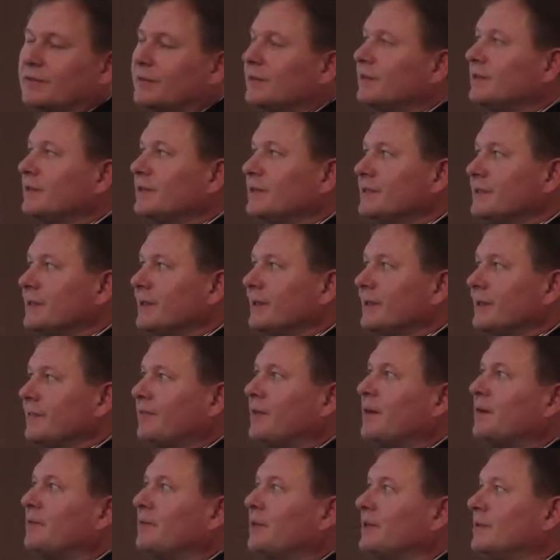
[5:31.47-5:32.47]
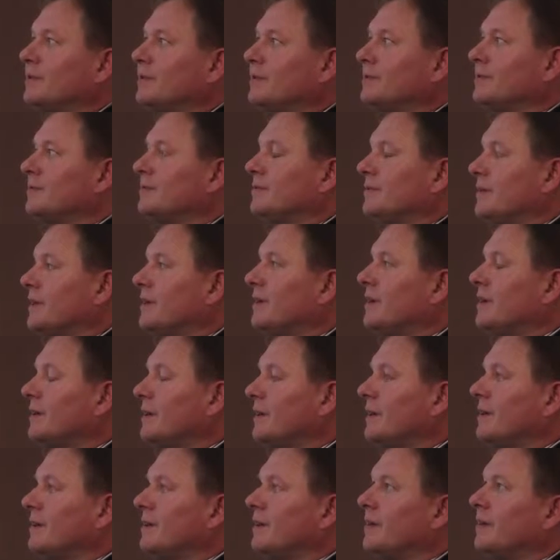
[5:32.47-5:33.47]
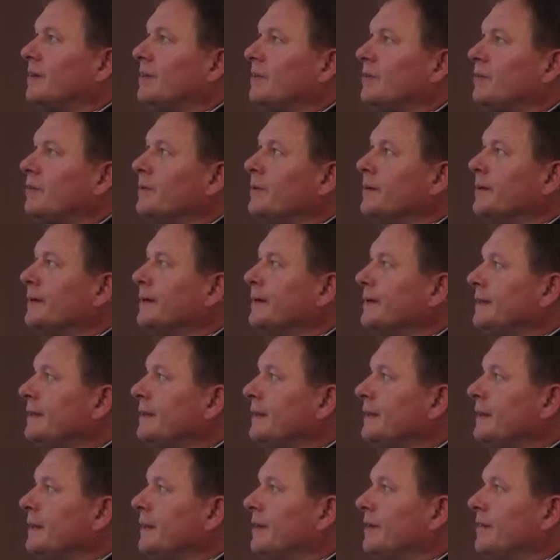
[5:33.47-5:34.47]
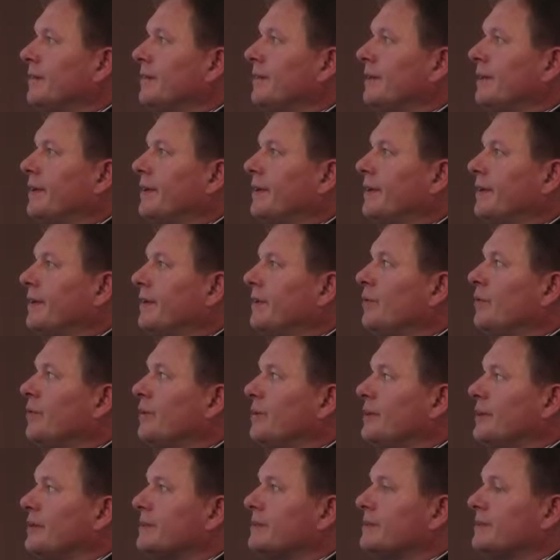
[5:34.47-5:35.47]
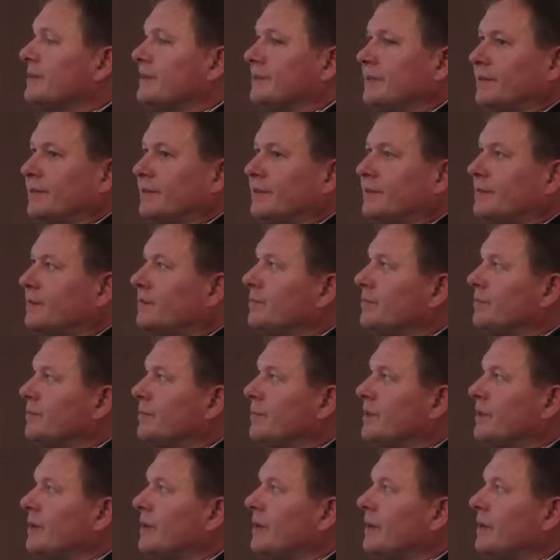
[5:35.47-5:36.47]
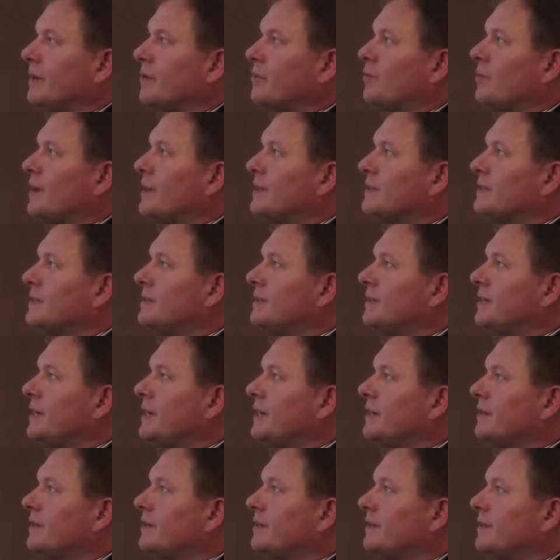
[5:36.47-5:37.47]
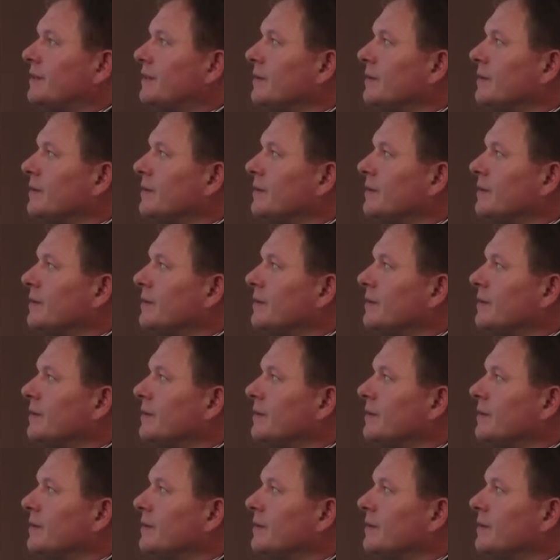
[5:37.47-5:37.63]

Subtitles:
So this is a requirement of Hungarian law, and lawyers are quite strict